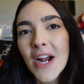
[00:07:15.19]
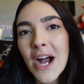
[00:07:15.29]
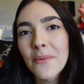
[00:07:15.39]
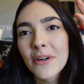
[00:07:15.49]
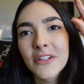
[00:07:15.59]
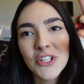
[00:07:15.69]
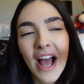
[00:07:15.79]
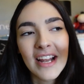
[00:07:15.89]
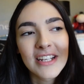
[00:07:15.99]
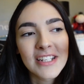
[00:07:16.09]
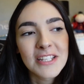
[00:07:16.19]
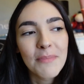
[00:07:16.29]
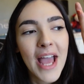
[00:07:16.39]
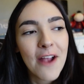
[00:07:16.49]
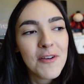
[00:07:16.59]
hour challenges,
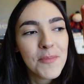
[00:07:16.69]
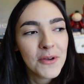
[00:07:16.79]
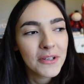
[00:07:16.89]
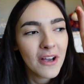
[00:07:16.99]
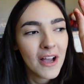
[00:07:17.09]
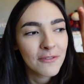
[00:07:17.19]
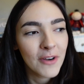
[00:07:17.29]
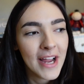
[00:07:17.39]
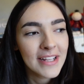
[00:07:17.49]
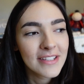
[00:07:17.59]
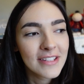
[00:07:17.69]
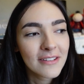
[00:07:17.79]
but every book I've read